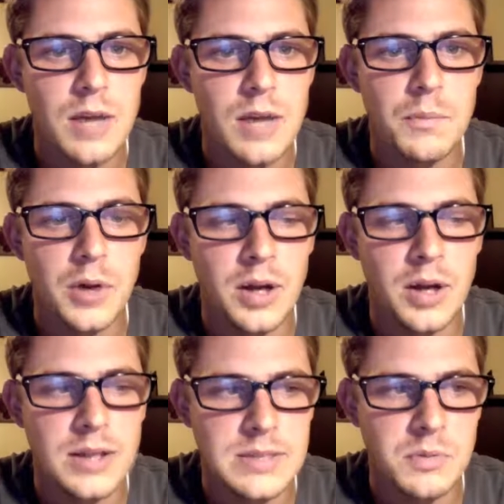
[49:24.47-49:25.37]

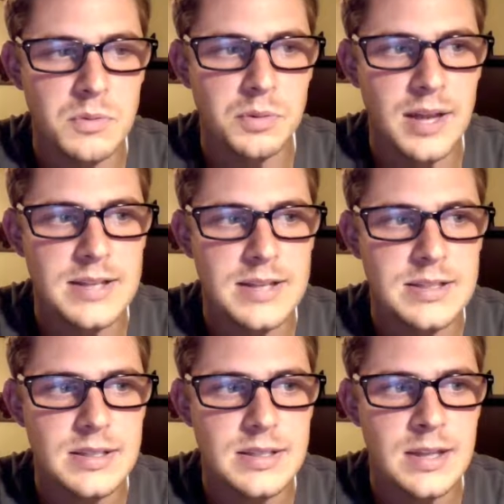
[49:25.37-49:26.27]
put a team in
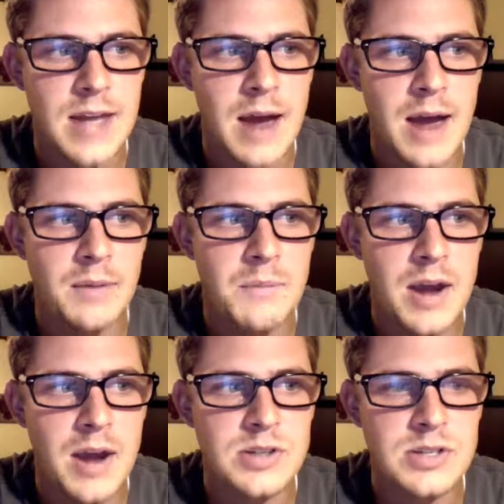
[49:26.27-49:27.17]
place that
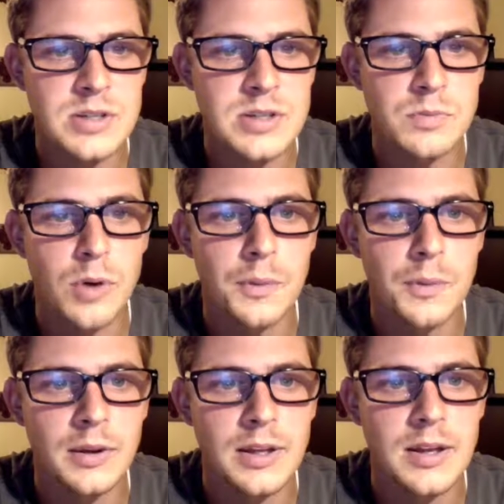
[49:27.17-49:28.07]
manages it
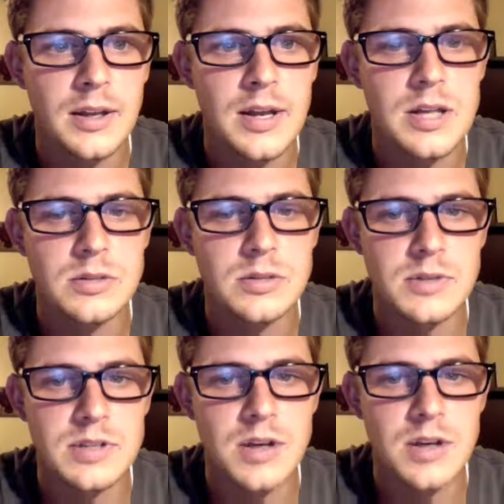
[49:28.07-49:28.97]
appropriately so
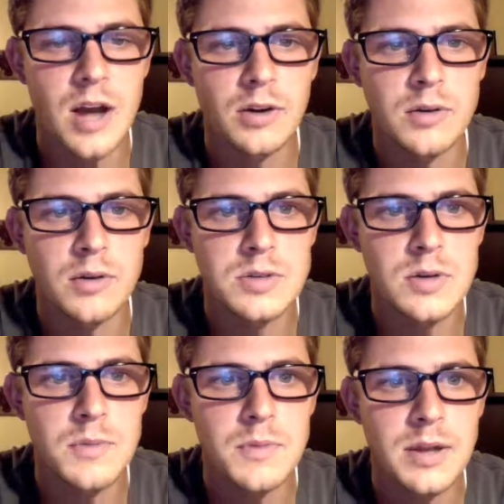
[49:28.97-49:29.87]
as to not grow
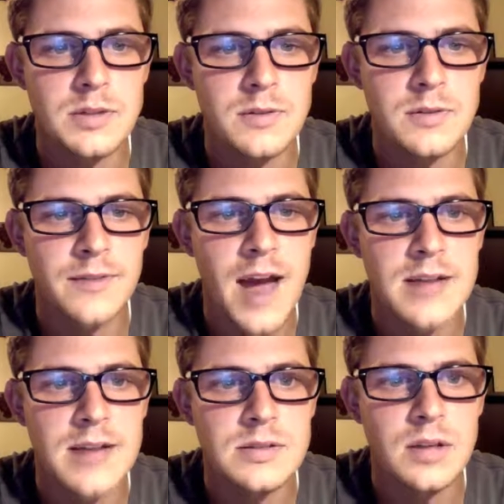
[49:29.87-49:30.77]
too big too
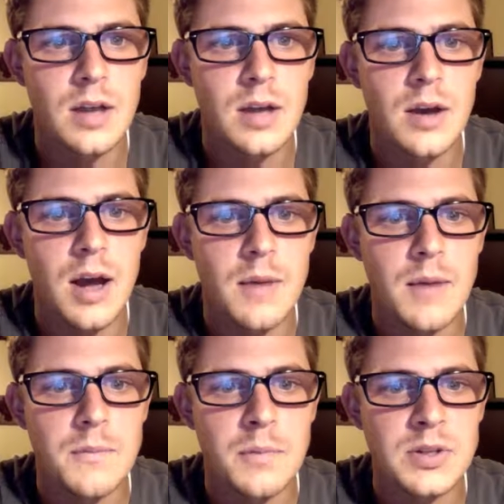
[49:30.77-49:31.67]
fast,
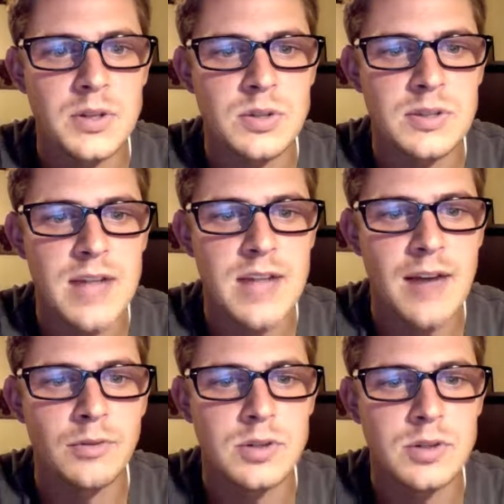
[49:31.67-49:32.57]
but so as to
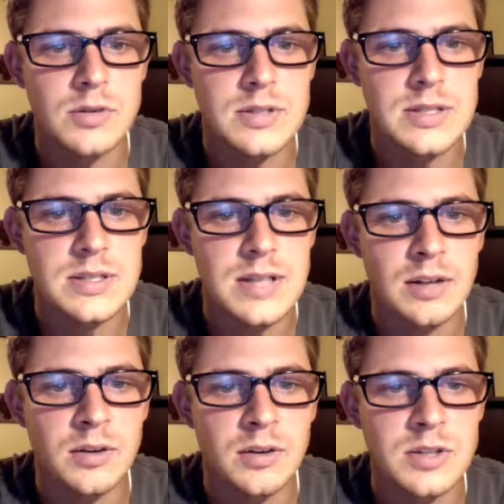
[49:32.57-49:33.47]
have resources at
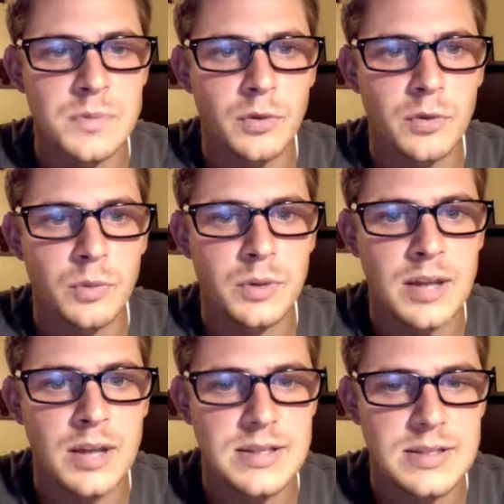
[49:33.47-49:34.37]
their disposal when
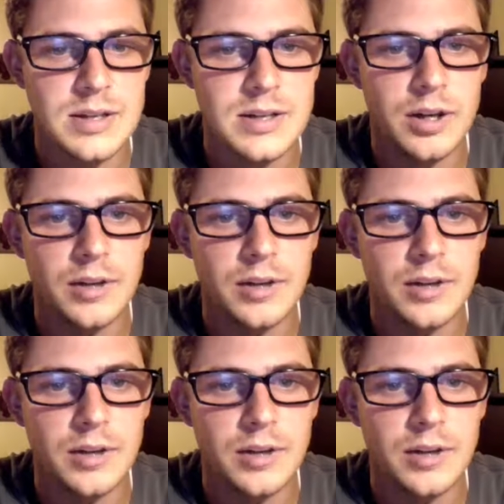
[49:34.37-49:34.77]
necessary.